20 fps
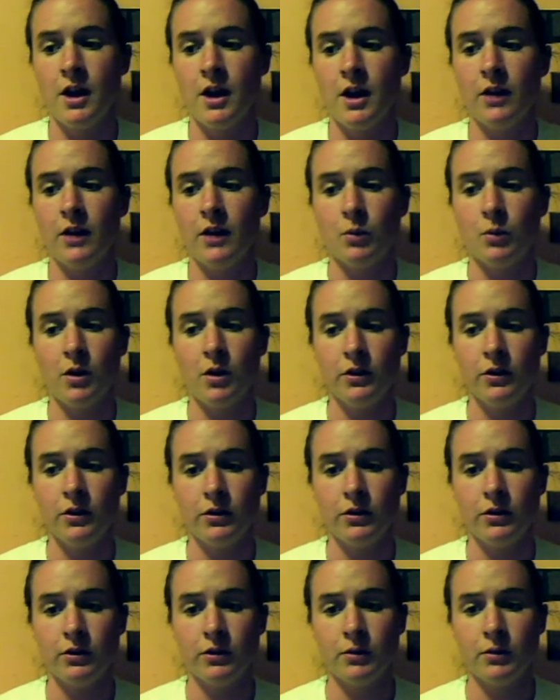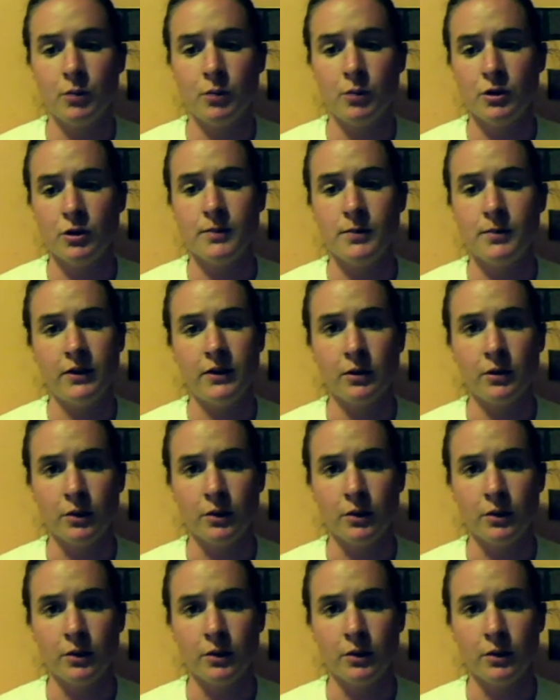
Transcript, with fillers: as well as supports basic